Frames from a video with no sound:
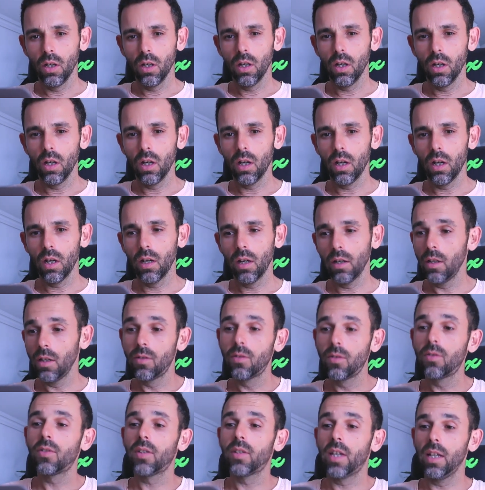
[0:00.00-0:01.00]

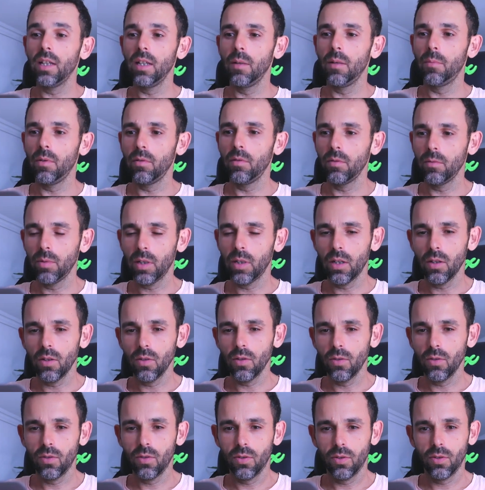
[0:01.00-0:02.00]
it's scalable
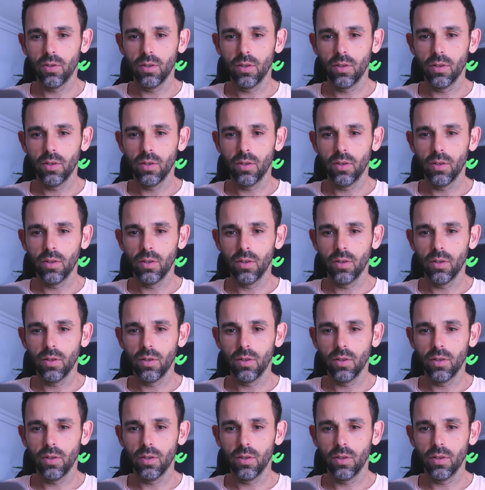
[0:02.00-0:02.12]
because